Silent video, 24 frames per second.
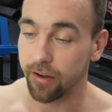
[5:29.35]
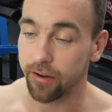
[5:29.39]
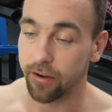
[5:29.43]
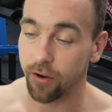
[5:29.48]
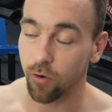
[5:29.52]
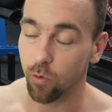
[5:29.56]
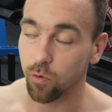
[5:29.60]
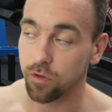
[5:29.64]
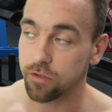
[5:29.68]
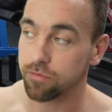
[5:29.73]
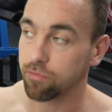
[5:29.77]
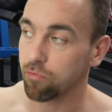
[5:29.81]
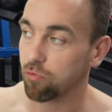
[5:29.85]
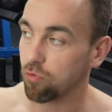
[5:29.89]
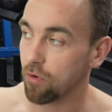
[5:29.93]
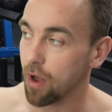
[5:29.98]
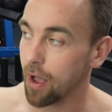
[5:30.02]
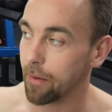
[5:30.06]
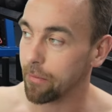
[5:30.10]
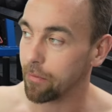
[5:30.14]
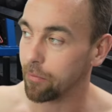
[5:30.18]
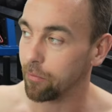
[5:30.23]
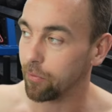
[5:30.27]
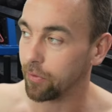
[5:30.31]
here was
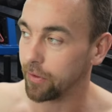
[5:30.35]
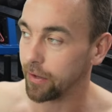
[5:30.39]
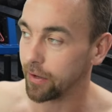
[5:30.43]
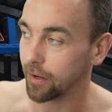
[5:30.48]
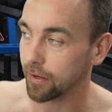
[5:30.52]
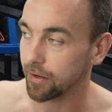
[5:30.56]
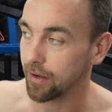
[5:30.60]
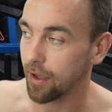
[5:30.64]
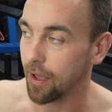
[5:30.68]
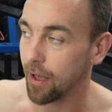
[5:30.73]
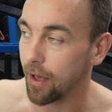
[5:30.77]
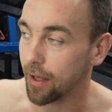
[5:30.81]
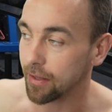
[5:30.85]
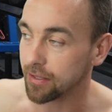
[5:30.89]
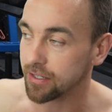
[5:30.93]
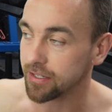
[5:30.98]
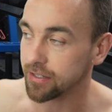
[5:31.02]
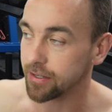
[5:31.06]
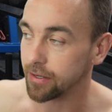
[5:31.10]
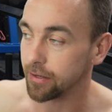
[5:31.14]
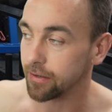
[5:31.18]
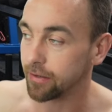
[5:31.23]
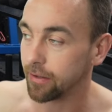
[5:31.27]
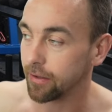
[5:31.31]
probably a
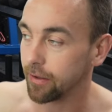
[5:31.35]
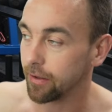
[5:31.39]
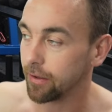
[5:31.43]
constant